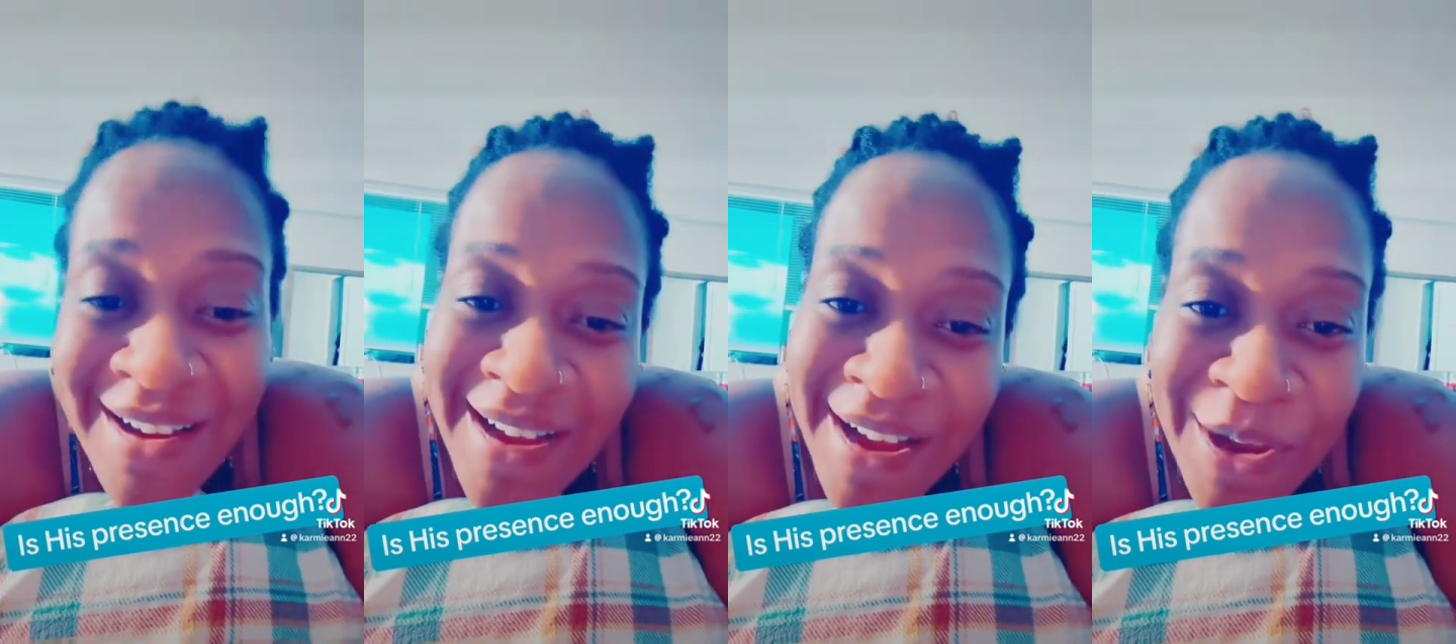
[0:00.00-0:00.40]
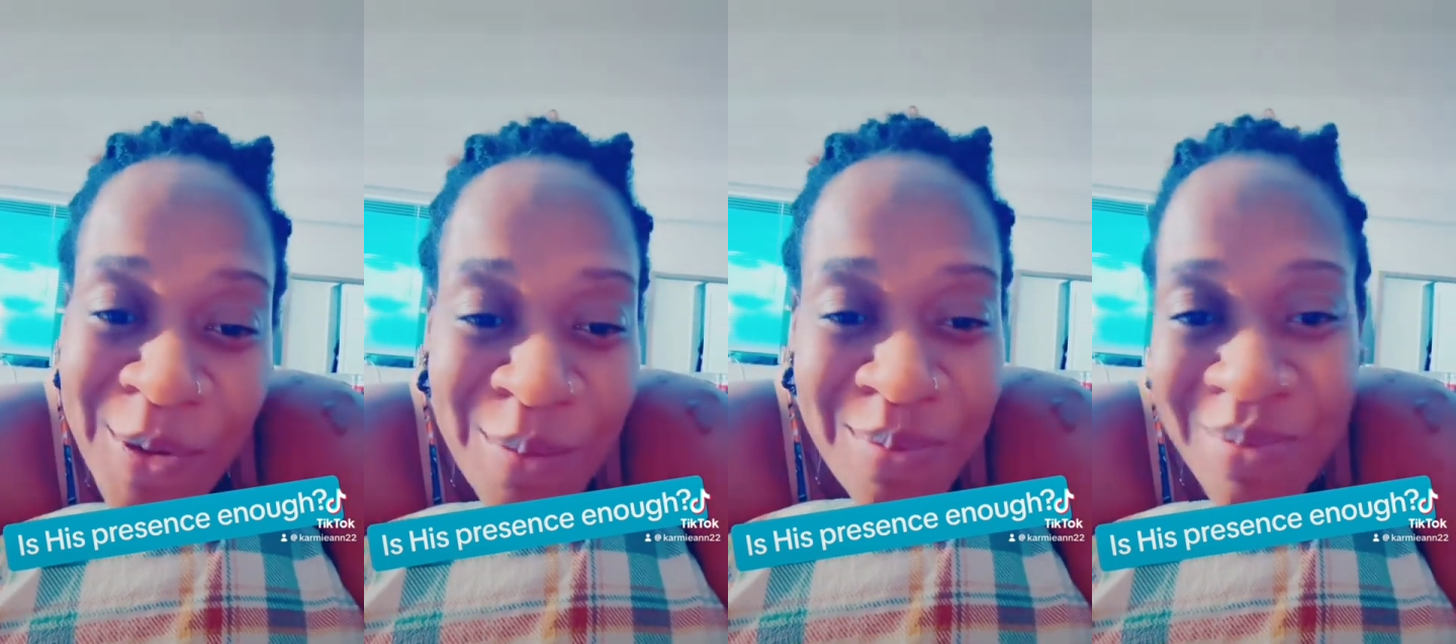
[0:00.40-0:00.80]
I
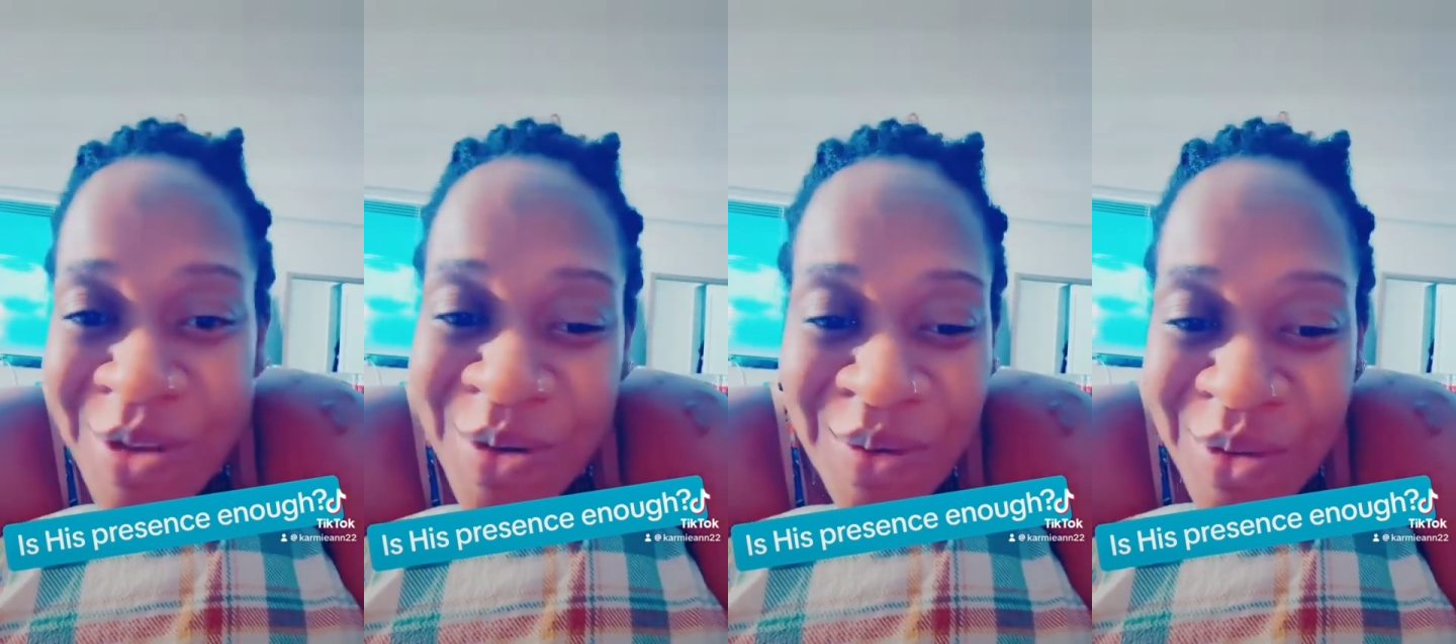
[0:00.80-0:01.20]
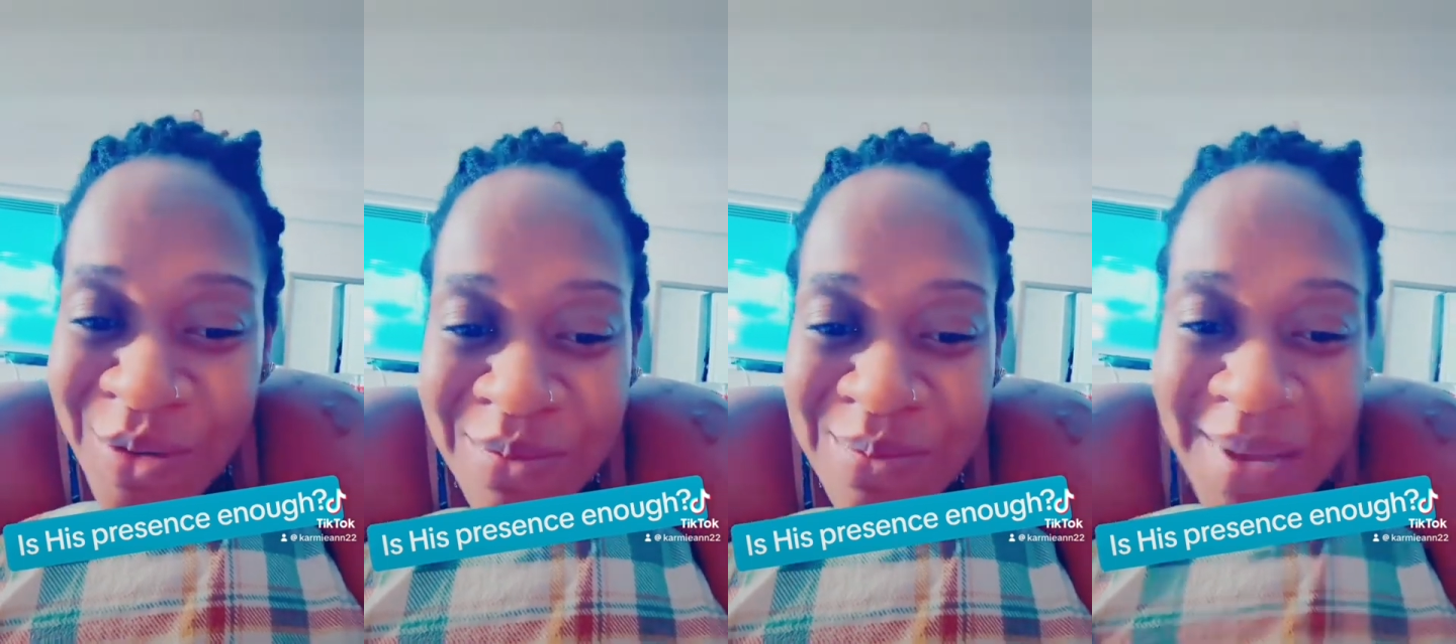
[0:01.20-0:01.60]
hope you
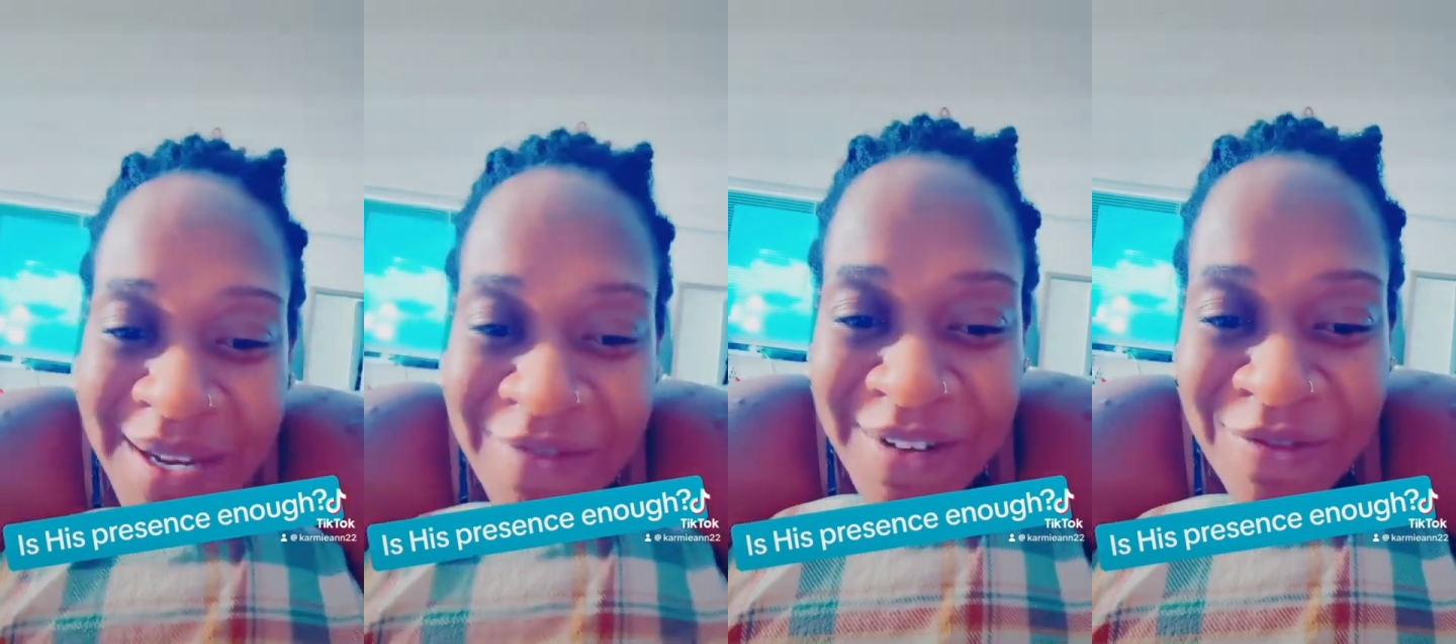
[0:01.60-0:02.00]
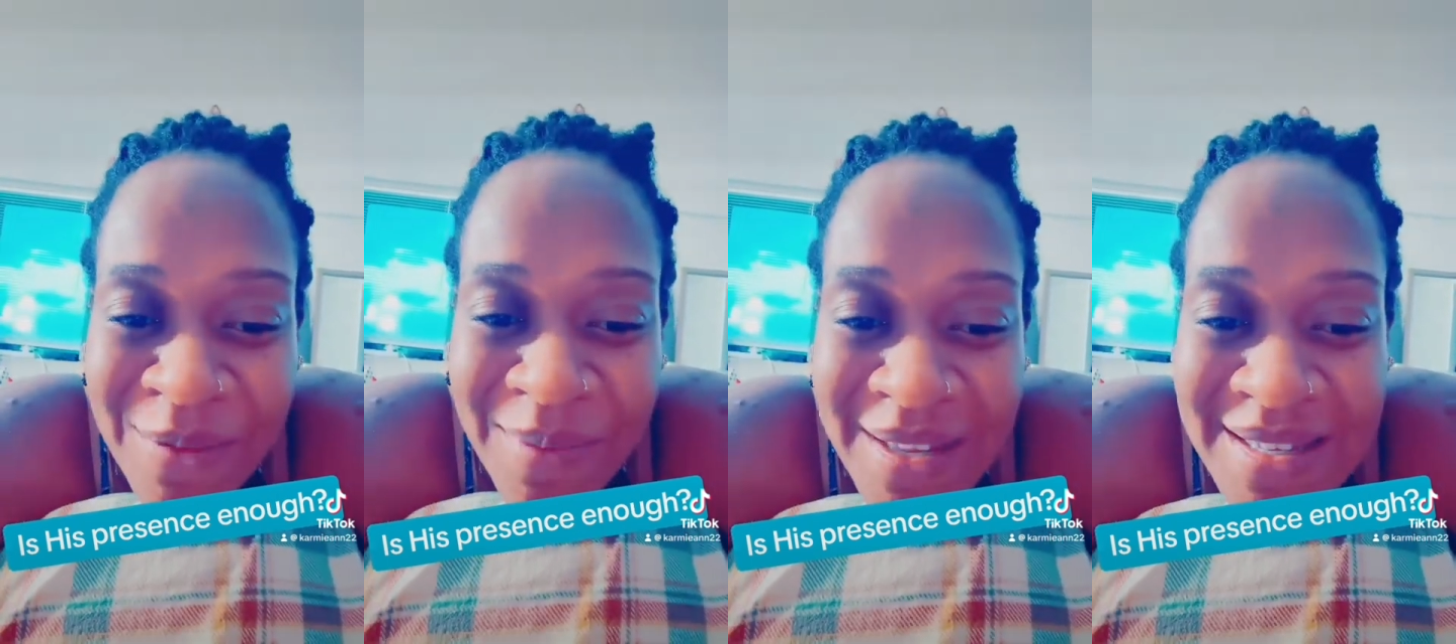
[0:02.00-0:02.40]
benefit
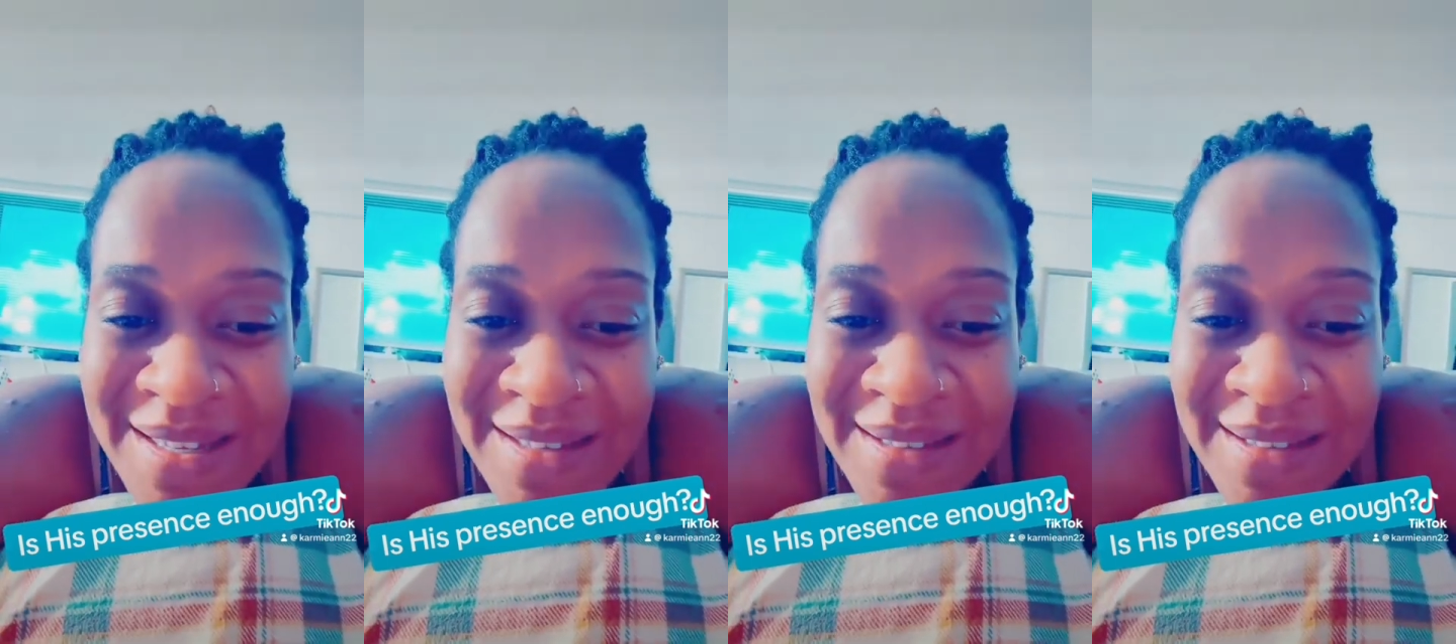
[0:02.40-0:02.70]
from this.